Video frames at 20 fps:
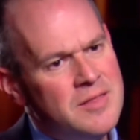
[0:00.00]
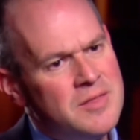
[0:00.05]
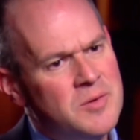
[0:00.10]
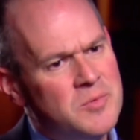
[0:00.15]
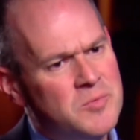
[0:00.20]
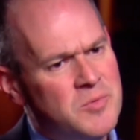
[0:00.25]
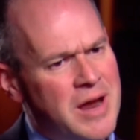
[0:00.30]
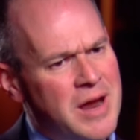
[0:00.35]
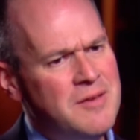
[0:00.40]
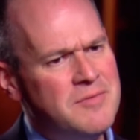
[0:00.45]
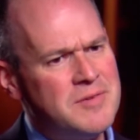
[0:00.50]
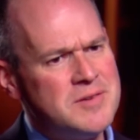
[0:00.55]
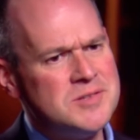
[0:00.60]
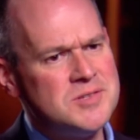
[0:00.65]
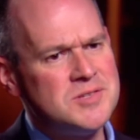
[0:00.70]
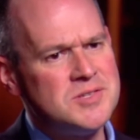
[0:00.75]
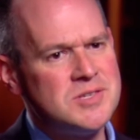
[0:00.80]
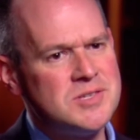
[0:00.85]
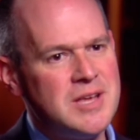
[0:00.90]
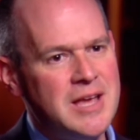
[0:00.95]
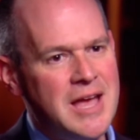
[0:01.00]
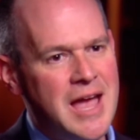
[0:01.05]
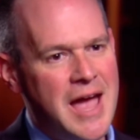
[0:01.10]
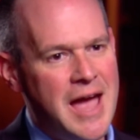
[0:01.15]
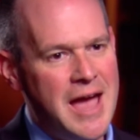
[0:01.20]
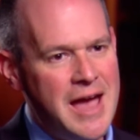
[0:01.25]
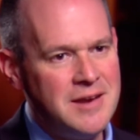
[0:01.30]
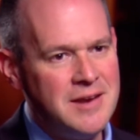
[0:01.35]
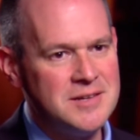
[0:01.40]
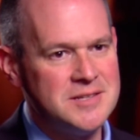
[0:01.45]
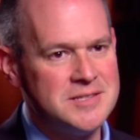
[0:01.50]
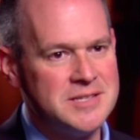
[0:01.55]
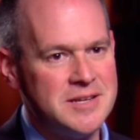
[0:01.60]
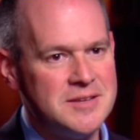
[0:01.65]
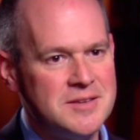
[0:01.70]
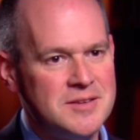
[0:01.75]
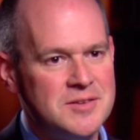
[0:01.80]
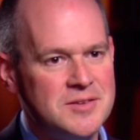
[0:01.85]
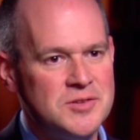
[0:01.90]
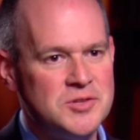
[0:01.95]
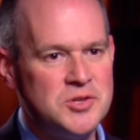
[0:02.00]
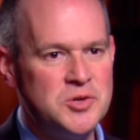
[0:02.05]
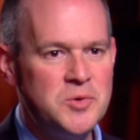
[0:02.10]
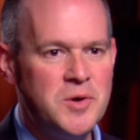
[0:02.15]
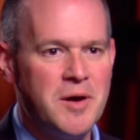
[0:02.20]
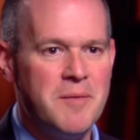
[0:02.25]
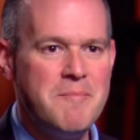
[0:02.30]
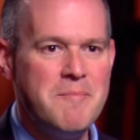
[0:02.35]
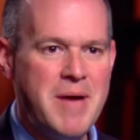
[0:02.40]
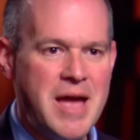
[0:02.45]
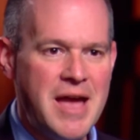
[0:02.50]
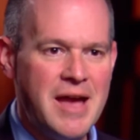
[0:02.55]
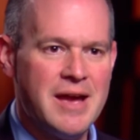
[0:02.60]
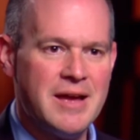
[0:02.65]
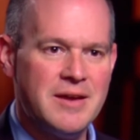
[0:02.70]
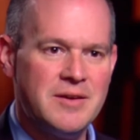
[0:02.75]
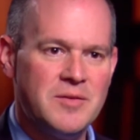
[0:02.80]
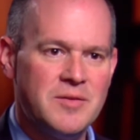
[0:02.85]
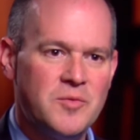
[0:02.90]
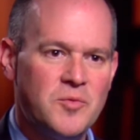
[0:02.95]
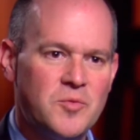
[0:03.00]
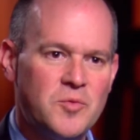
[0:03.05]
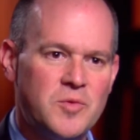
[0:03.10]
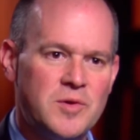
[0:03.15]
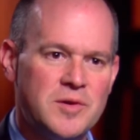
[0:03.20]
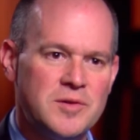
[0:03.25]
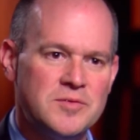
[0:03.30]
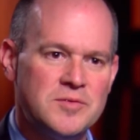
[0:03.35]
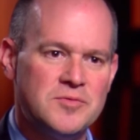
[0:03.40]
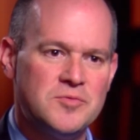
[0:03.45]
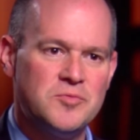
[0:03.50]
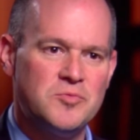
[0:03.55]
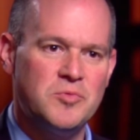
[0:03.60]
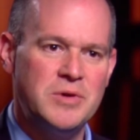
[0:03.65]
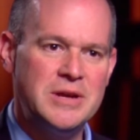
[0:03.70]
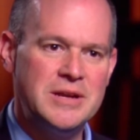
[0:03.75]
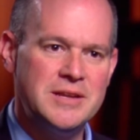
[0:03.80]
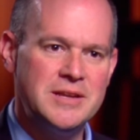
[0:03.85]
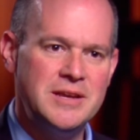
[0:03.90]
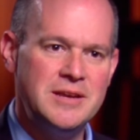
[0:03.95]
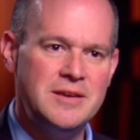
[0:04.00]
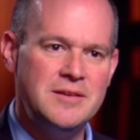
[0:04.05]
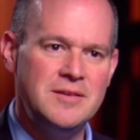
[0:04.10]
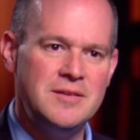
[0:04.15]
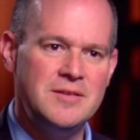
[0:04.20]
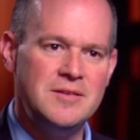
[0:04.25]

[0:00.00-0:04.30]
the Ravens handled it to a man was really